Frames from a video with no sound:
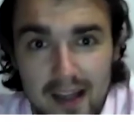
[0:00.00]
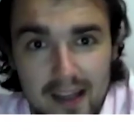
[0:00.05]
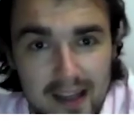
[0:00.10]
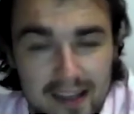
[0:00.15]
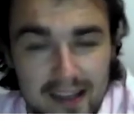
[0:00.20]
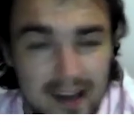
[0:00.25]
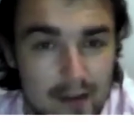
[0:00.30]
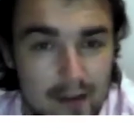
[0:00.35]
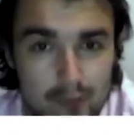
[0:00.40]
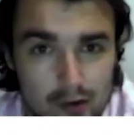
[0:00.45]

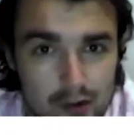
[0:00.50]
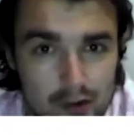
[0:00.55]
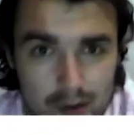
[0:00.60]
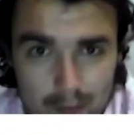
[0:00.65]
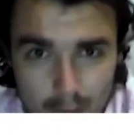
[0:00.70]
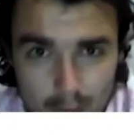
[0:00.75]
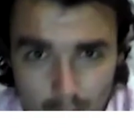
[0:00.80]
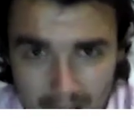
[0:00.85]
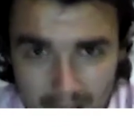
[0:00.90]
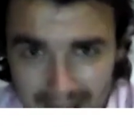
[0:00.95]
That's
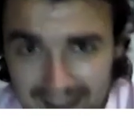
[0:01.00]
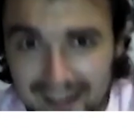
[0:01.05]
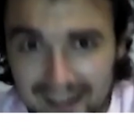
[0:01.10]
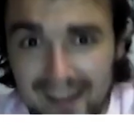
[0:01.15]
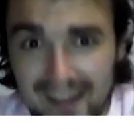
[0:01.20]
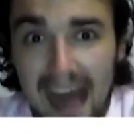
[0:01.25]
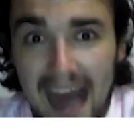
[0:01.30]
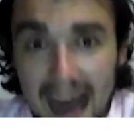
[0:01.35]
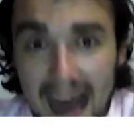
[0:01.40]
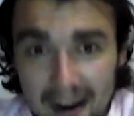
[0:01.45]
everything what I
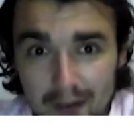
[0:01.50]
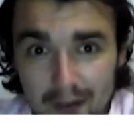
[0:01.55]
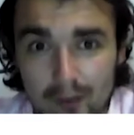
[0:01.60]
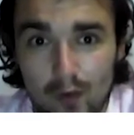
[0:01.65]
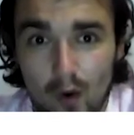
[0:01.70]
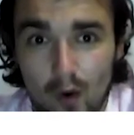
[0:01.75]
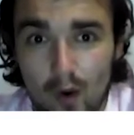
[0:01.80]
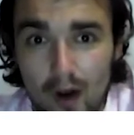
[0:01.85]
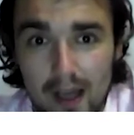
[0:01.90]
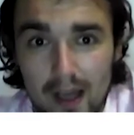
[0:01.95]
stand
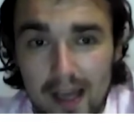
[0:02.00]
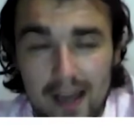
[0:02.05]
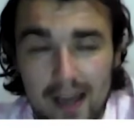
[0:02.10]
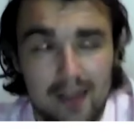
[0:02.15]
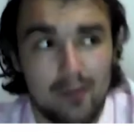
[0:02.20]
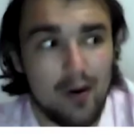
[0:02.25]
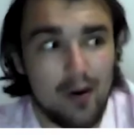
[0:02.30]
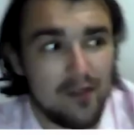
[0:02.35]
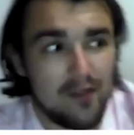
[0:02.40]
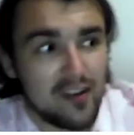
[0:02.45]
for.
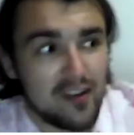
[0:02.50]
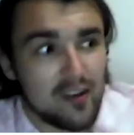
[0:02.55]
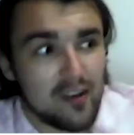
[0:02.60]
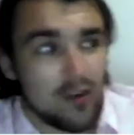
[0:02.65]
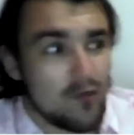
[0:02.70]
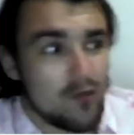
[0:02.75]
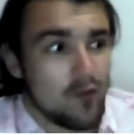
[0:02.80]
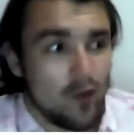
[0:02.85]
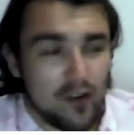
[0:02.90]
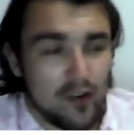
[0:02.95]
It's what I've
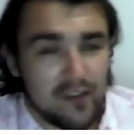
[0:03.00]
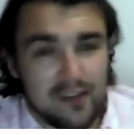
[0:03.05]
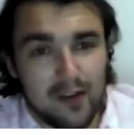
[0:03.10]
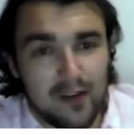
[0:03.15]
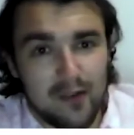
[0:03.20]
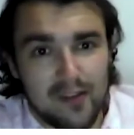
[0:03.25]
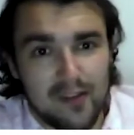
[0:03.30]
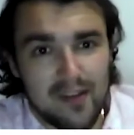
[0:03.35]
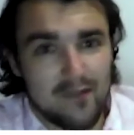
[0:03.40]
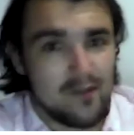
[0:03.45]
stood for since I
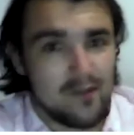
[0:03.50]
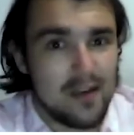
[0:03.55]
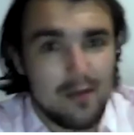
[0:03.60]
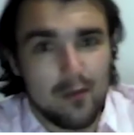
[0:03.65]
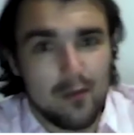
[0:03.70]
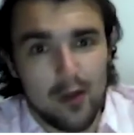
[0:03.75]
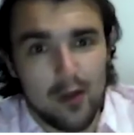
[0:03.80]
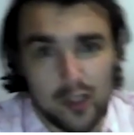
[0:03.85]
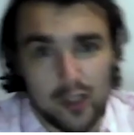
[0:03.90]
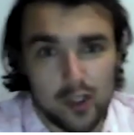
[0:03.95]
was
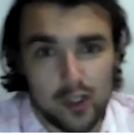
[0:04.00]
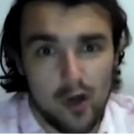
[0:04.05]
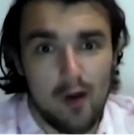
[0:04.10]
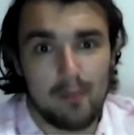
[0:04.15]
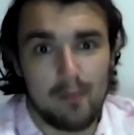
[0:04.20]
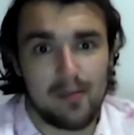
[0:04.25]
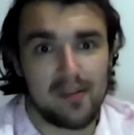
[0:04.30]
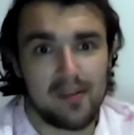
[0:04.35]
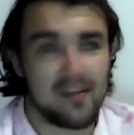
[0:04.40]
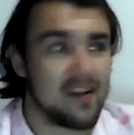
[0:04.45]
17 when the
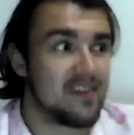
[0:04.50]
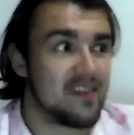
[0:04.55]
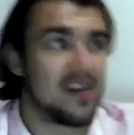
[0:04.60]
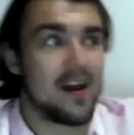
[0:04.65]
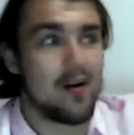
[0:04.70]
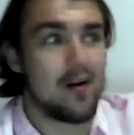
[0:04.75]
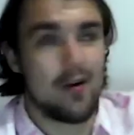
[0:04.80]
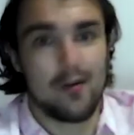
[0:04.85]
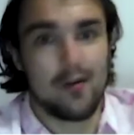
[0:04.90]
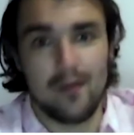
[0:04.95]
shops, as I
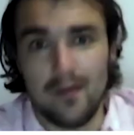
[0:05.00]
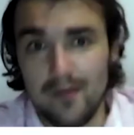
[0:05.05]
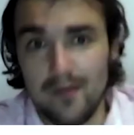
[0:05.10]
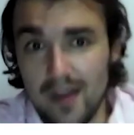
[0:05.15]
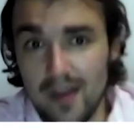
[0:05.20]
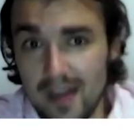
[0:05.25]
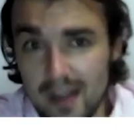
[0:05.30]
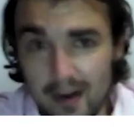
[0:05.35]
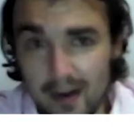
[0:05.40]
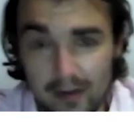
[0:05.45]
say on other
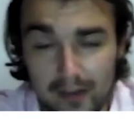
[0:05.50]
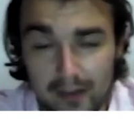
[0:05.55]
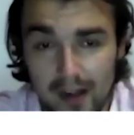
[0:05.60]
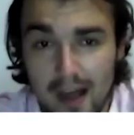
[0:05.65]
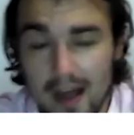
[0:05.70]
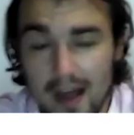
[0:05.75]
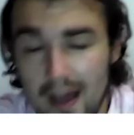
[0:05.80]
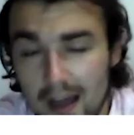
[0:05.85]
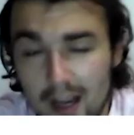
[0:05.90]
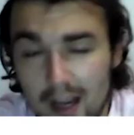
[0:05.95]
videos,
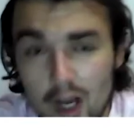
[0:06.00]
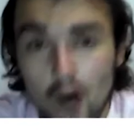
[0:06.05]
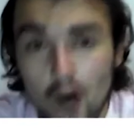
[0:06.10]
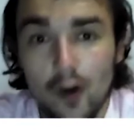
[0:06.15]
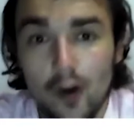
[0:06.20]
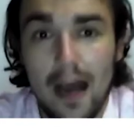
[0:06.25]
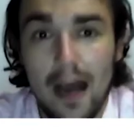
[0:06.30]
cut